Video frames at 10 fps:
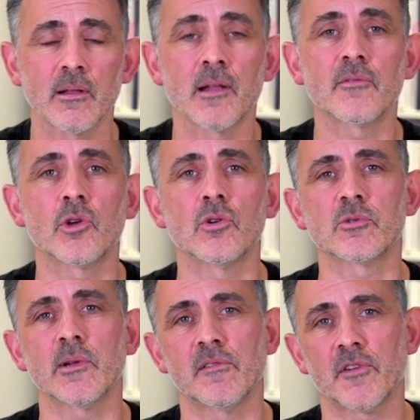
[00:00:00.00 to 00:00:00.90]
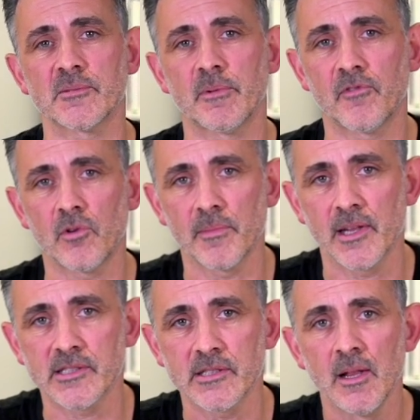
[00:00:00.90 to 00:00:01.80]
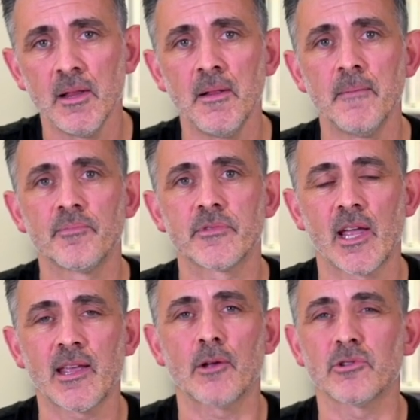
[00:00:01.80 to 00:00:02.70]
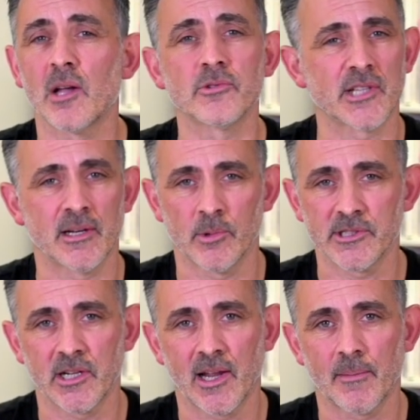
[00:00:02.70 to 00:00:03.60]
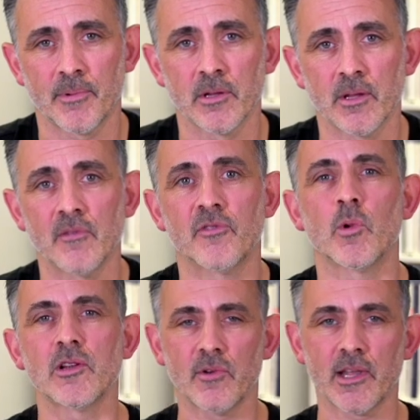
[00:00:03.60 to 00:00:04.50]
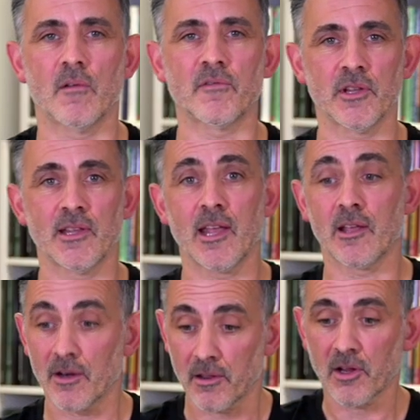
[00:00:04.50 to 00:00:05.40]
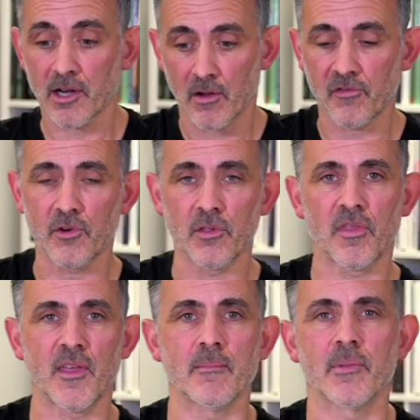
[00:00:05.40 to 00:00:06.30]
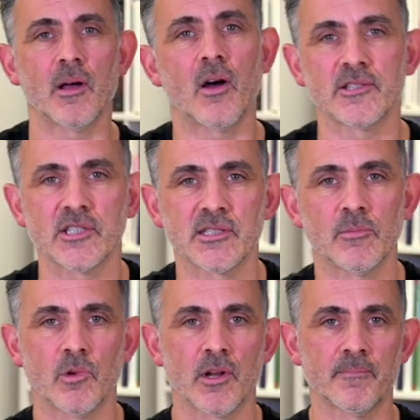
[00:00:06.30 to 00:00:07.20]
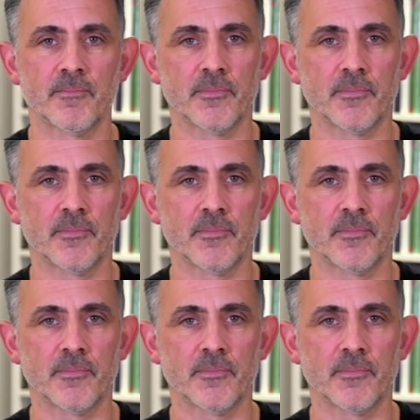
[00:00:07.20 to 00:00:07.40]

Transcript: And of course, when you first perform this, take it out and don't tell them what's going to happen. If when you're really confident, yeah, you're going, it's going to go through the thing. But I just didn't want to.